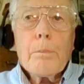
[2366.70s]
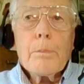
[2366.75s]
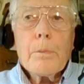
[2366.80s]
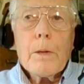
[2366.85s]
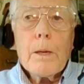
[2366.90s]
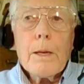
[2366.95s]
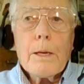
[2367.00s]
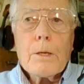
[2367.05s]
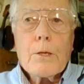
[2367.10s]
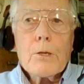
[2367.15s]

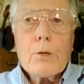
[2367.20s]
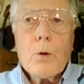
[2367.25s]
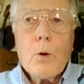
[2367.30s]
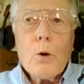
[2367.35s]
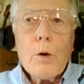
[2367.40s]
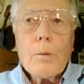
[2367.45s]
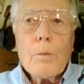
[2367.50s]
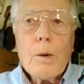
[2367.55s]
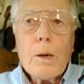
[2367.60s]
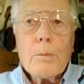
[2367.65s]
let's
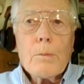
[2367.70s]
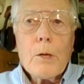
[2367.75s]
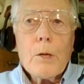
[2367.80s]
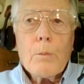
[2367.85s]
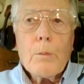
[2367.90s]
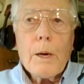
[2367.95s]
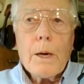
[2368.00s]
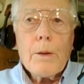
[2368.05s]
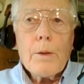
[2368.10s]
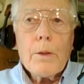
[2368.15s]
talk a moment
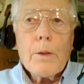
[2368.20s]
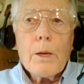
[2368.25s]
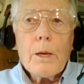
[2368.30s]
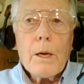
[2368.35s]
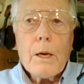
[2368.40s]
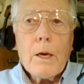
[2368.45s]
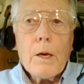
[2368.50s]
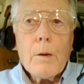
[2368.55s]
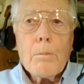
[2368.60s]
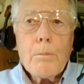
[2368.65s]
about
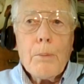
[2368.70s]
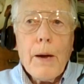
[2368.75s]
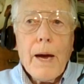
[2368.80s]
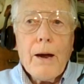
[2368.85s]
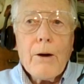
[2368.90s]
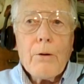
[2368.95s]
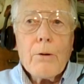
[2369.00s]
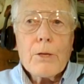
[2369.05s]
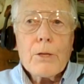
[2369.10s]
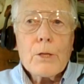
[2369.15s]
the
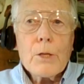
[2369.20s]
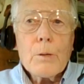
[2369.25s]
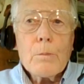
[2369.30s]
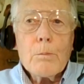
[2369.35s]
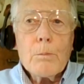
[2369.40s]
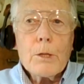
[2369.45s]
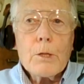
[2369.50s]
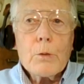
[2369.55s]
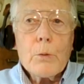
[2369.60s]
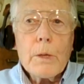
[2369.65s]
comparison
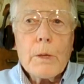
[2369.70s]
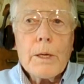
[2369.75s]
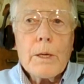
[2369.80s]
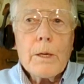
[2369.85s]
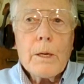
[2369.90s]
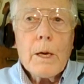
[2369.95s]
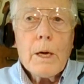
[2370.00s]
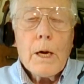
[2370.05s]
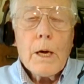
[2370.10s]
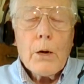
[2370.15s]

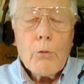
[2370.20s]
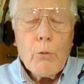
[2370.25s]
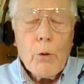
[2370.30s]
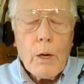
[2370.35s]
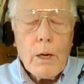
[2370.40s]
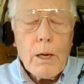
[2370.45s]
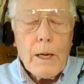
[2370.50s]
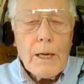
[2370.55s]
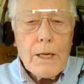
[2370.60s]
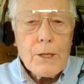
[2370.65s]
between
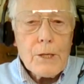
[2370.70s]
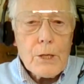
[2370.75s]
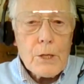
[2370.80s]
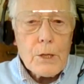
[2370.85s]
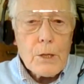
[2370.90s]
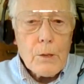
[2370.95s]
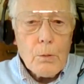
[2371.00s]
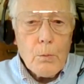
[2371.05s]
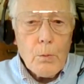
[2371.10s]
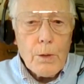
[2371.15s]
release
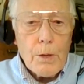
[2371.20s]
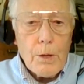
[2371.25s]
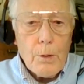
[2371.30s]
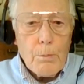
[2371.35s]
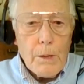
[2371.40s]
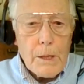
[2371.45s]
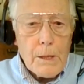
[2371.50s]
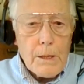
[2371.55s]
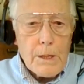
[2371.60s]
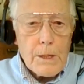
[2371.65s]
with a
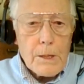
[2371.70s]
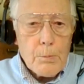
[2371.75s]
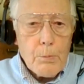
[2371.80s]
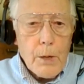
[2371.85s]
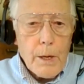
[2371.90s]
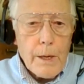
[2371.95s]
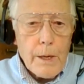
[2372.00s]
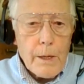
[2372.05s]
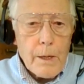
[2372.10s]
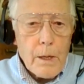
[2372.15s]
bitless
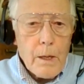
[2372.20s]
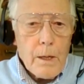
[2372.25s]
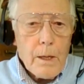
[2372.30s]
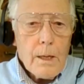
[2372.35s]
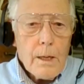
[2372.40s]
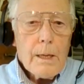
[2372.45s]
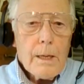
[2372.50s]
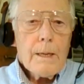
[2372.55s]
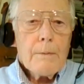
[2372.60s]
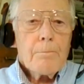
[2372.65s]
bridle
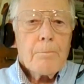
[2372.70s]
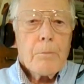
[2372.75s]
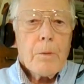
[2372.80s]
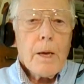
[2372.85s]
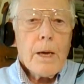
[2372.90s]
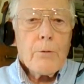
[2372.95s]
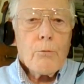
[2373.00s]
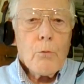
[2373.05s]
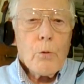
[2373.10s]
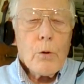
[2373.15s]

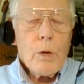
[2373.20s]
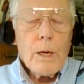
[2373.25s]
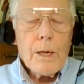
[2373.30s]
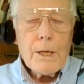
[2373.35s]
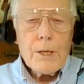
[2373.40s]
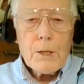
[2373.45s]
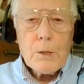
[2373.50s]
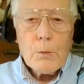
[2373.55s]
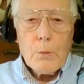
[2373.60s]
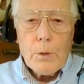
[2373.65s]
and
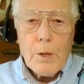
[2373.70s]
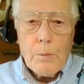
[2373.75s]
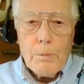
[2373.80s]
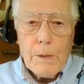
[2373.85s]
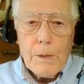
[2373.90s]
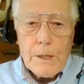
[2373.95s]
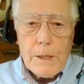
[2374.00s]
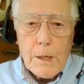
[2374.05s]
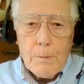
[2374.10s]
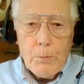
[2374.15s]
release with a
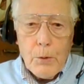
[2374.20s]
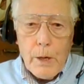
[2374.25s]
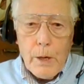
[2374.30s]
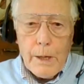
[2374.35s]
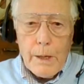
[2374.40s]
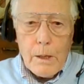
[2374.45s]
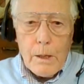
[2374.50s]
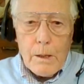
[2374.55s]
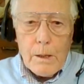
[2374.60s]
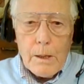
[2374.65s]
bitted
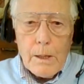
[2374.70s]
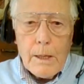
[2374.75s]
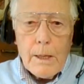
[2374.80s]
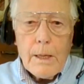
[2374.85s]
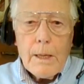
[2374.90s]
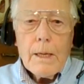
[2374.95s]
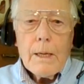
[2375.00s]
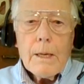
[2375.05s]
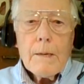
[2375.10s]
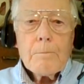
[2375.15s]
bridle.
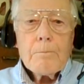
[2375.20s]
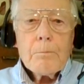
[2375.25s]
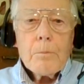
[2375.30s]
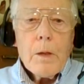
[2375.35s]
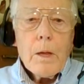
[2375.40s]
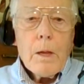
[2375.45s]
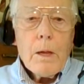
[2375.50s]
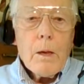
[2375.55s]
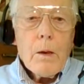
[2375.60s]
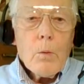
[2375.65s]

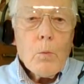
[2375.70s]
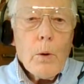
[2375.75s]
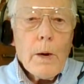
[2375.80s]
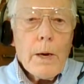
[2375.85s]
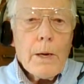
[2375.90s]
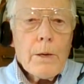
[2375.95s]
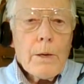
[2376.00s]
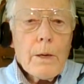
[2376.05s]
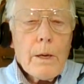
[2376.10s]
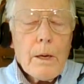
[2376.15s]

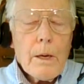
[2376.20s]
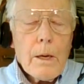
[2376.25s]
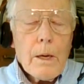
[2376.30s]
When